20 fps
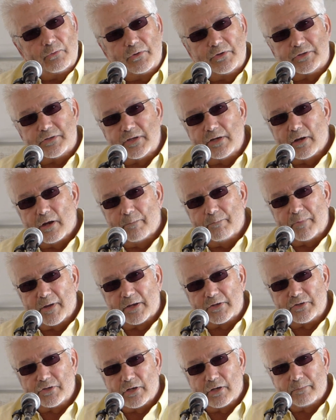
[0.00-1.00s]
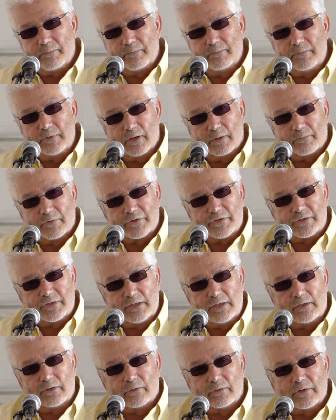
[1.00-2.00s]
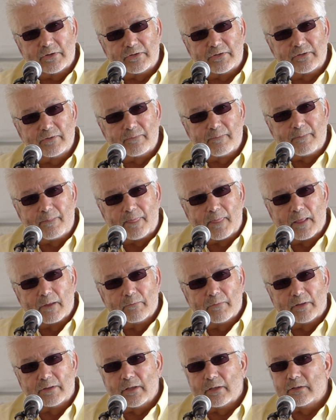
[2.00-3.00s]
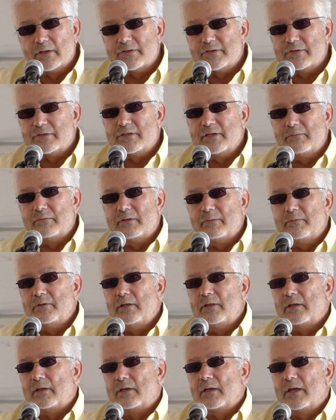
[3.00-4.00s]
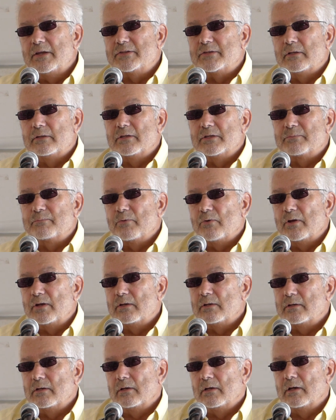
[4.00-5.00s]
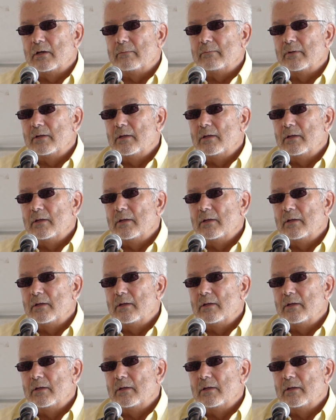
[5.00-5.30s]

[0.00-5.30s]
you would see humpback chub numbers decrease. But that doesn't seem to be the case at this point in time.